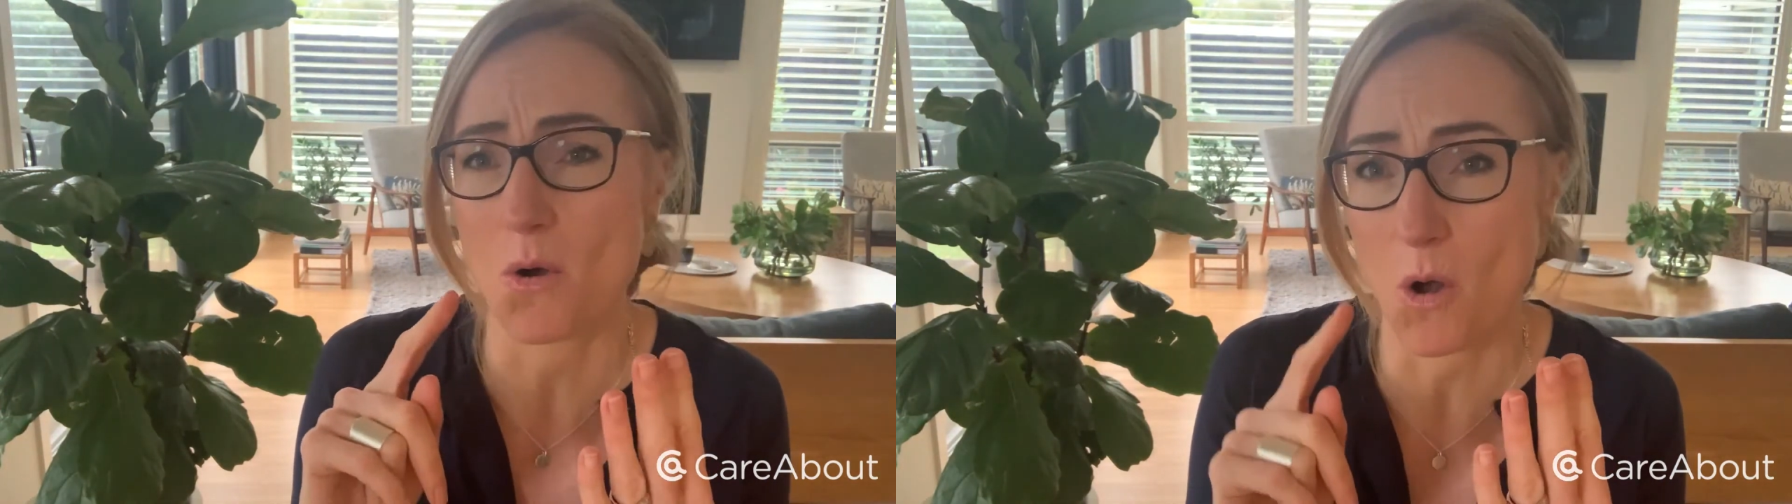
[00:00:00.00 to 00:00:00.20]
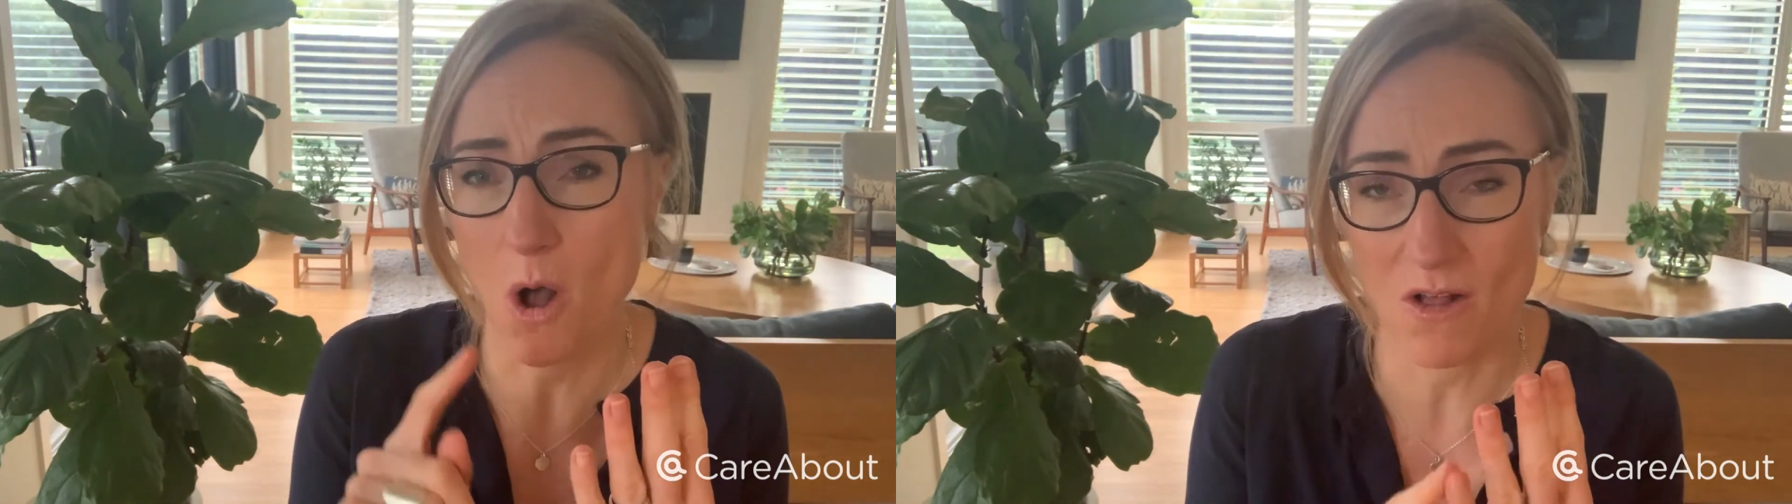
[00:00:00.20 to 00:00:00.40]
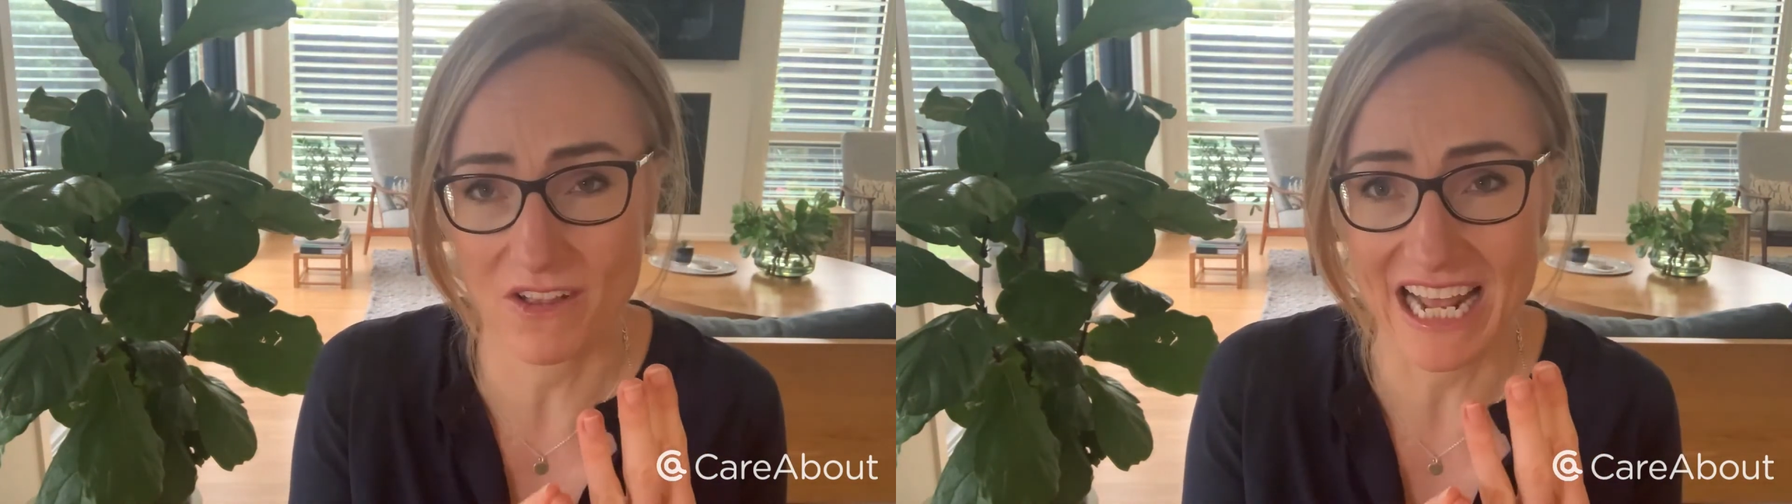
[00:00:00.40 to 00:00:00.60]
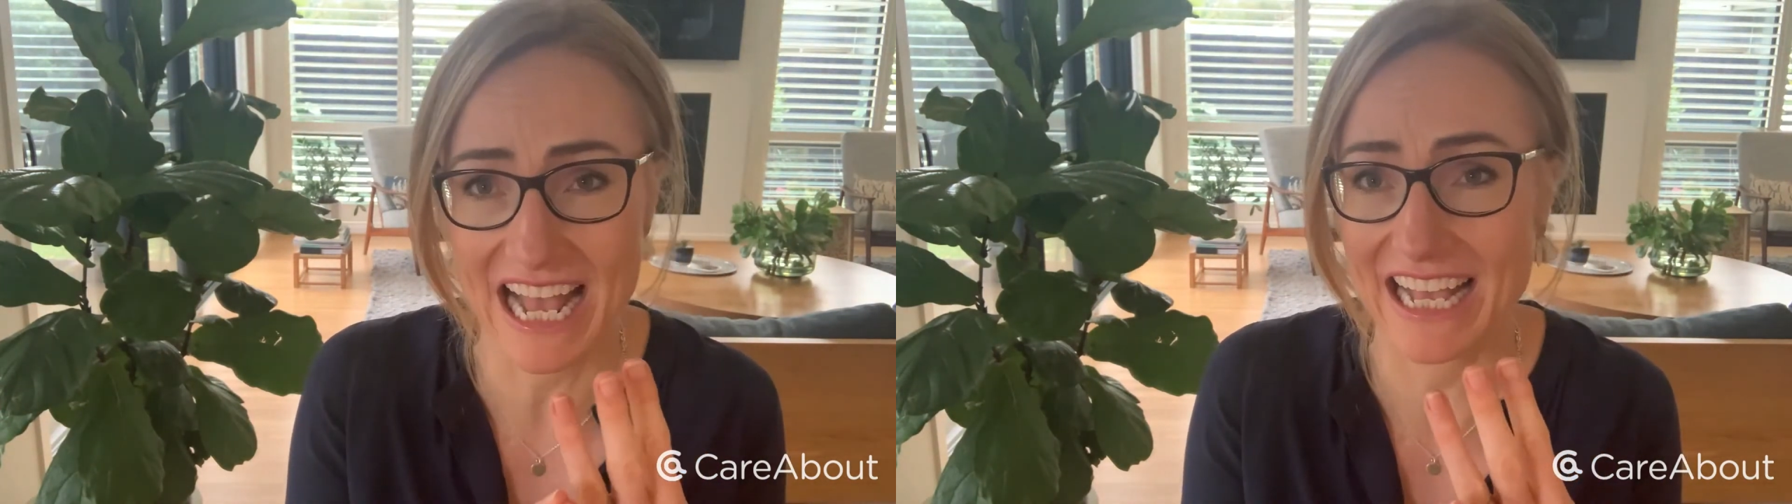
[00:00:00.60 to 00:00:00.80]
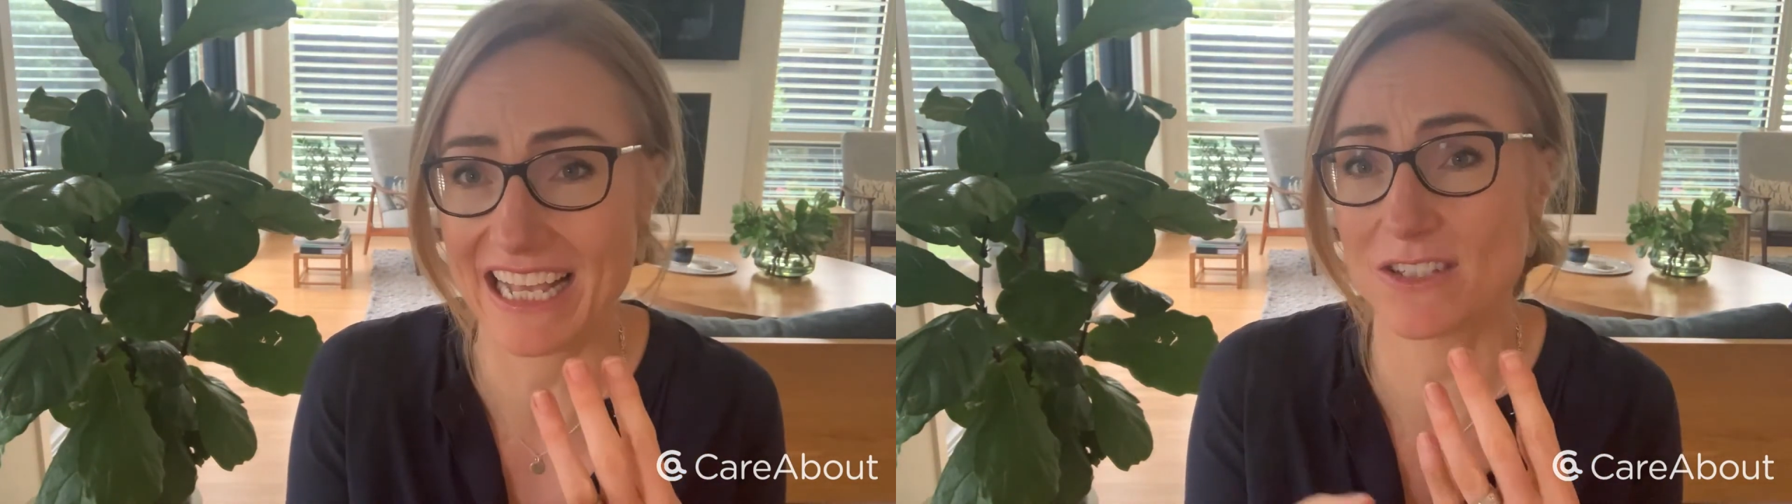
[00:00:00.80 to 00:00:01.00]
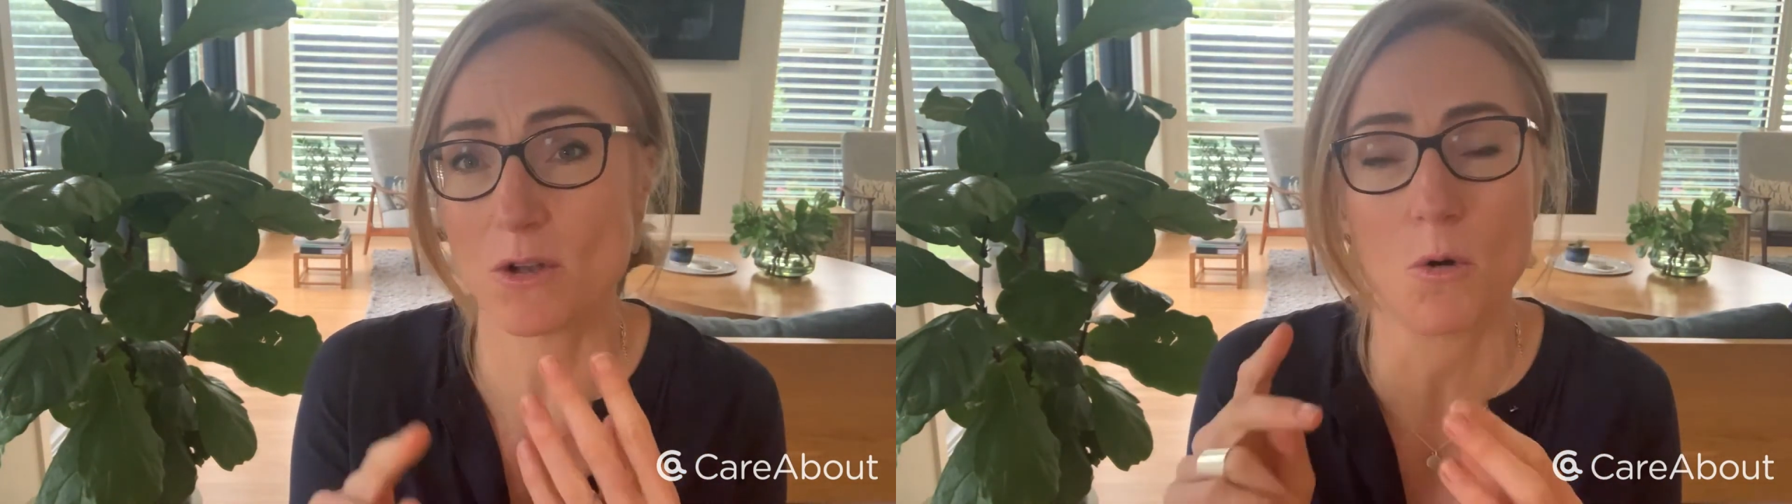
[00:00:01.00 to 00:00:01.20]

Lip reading: or holidays